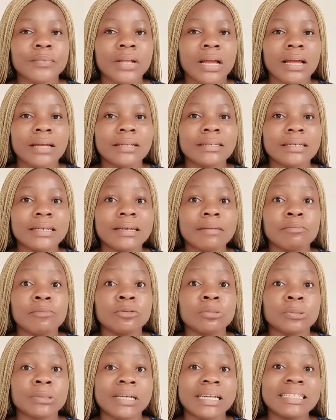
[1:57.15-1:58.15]

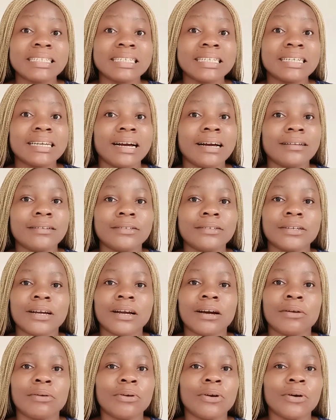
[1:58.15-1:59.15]
especially the gown, you
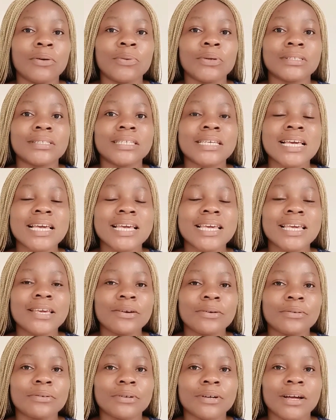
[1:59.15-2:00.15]
can rock with
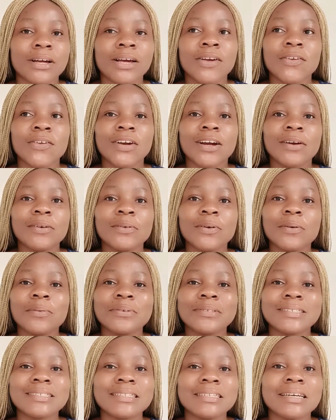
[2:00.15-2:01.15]
heel, you can rock
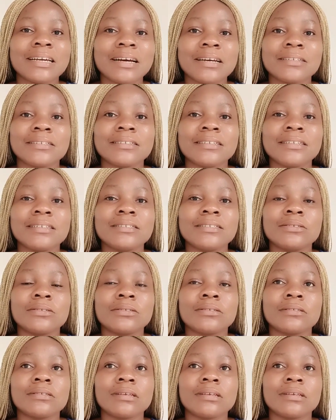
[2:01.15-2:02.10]
with sneakers. Is